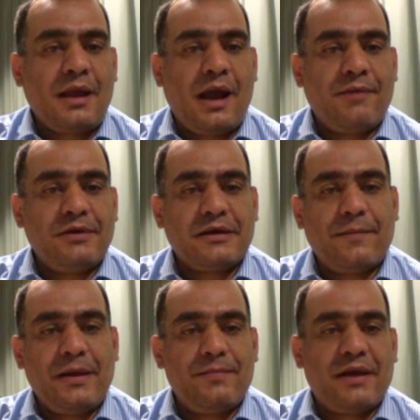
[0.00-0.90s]
After
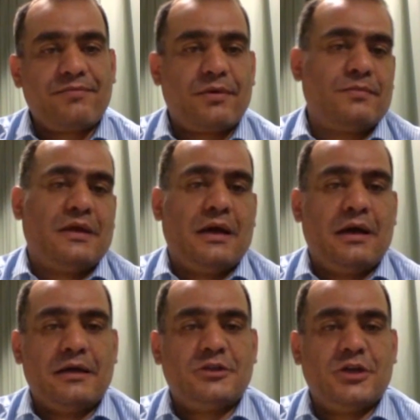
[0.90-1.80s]
coming back from the
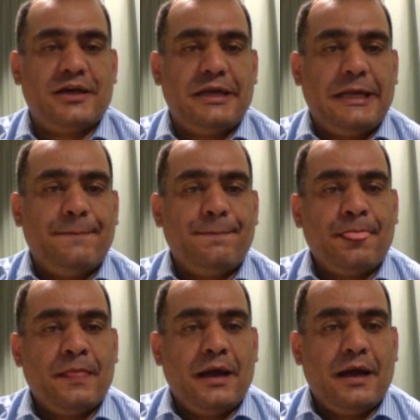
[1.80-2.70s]
journey,
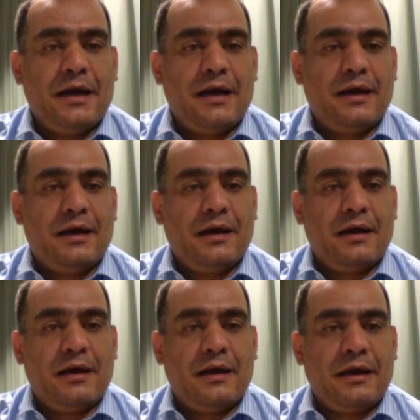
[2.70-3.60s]

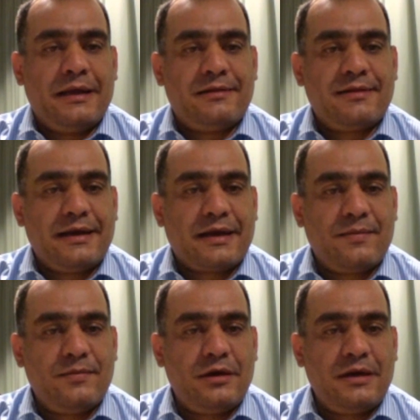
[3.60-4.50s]
uh, inside a
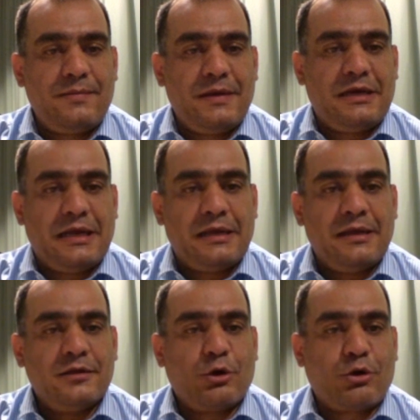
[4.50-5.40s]
community meeting,
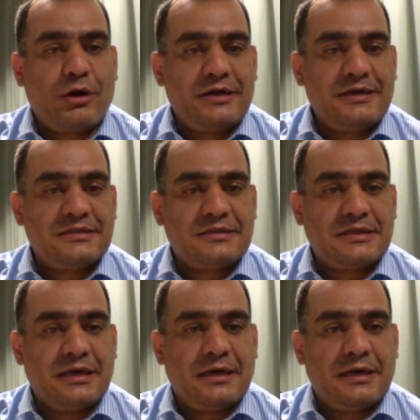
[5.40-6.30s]
the contents
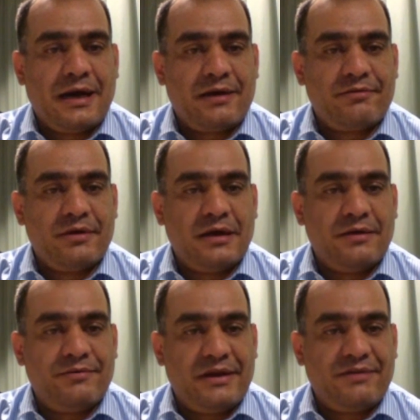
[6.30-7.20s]
uh, are
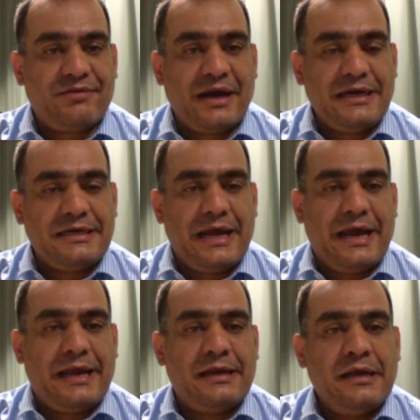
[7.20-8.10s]
uh, verified
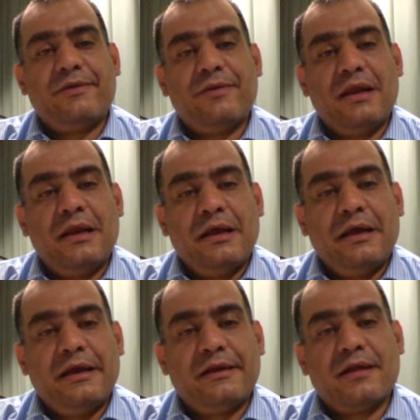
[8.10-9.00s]
and it will
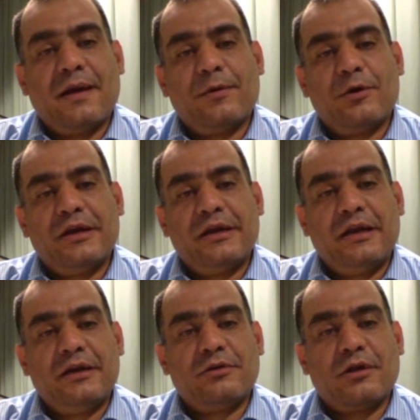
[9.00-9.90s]
it is
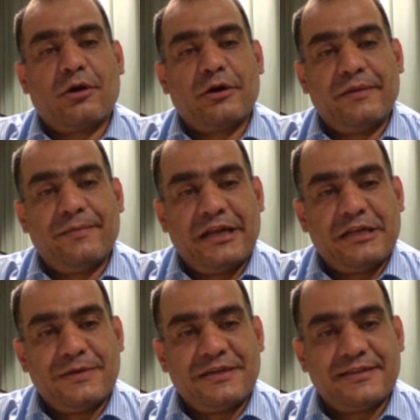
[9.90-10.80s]
uploaded into the content
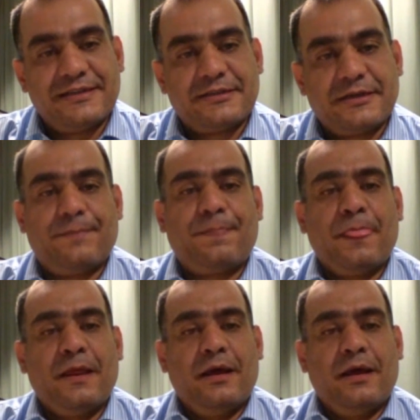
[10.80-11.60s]
management system.